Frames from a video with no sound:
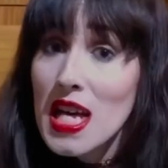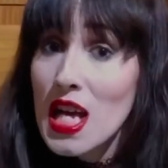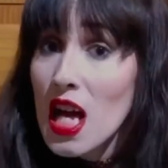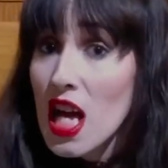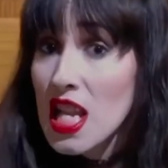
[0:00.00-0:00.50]

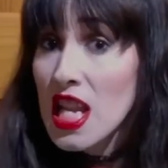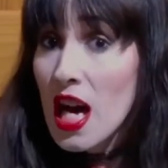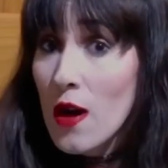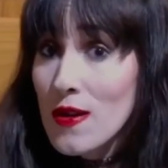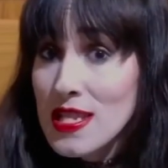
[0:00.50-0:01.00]
And now
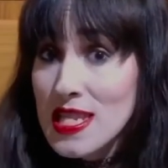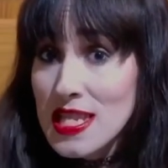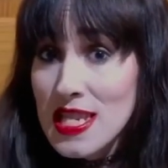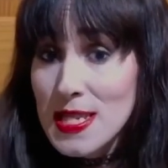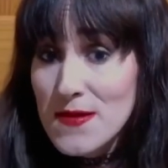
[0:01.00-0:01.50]
in
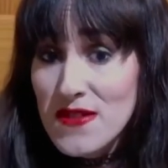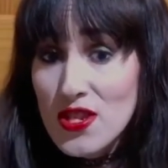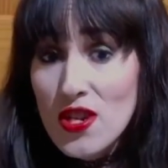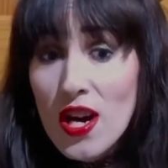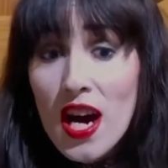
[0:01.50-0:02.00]
today's video
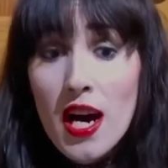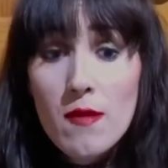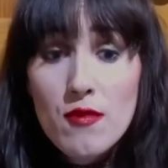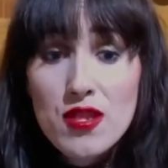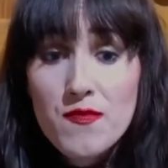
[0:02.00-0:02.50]
I'm
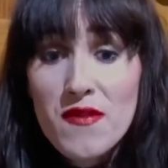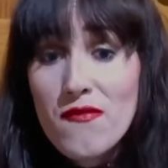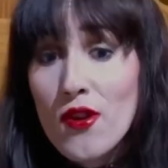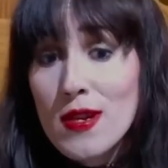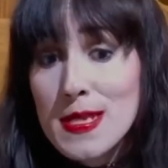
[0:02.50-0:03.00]
going to be
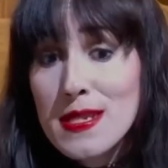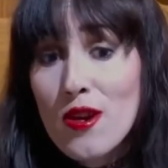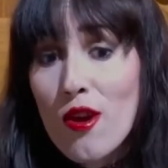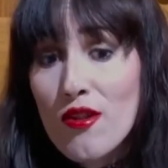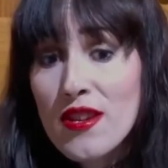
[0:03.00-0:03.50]
focusing
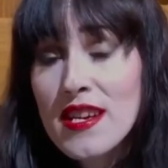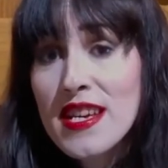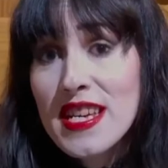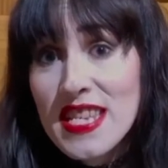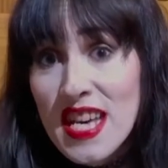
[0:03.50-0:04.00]
on
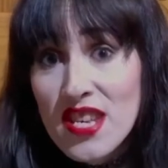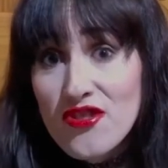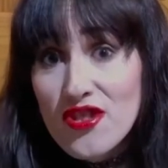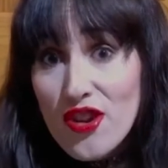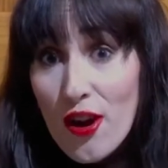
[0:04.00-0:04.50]
Gesche
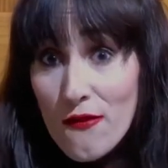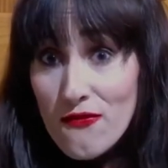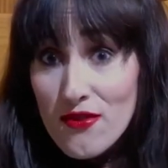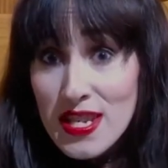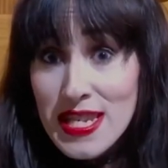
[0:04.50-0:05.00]

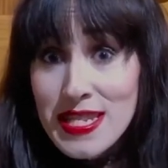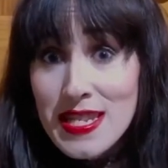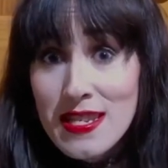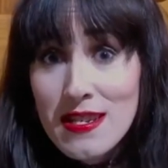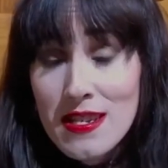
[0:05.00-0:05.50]
Gottfried
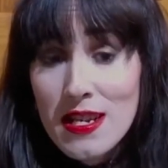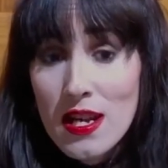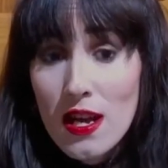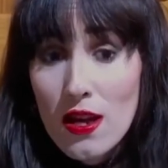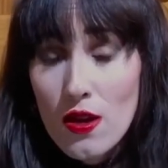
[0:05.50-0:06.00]

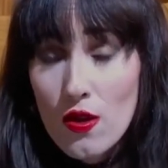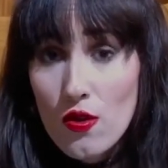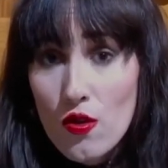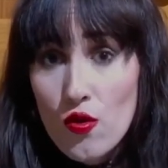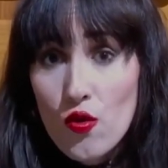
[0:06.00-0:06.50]

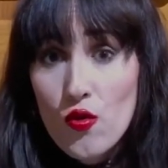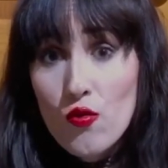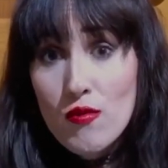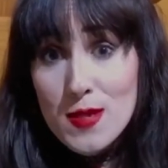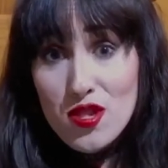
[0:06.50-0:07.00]
who
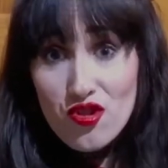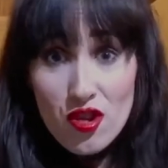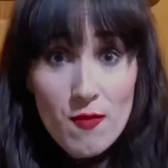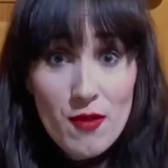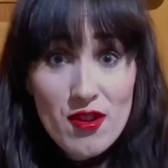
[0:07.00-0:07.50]
was a
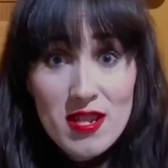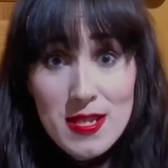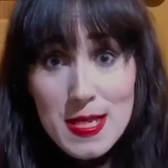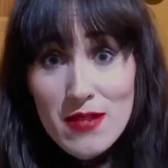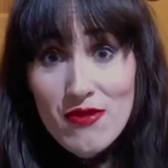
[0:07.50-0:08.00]
German
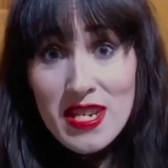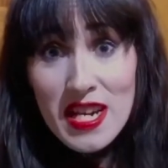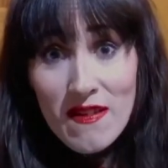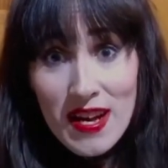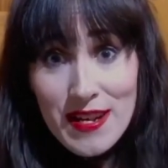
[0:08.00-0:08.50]
serial killer.